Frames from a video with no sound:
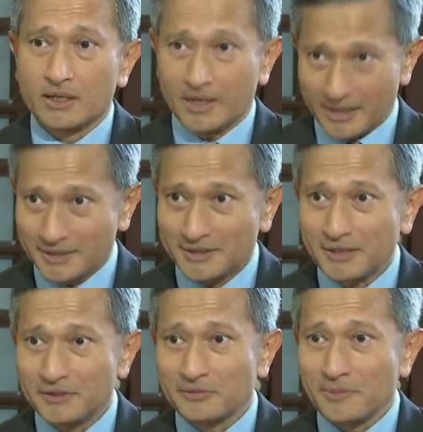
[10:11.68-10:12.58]
I can
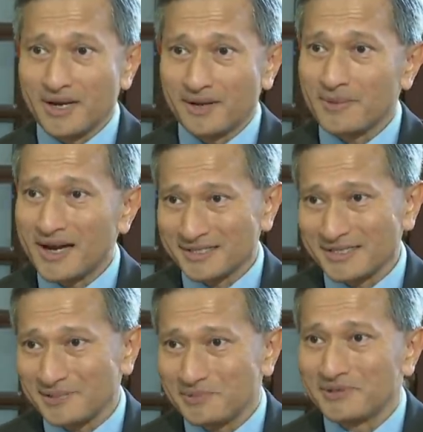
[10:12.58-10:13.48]
tell you from my past
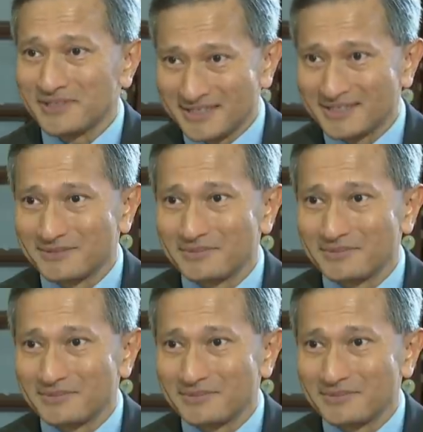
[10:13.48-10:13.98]
experience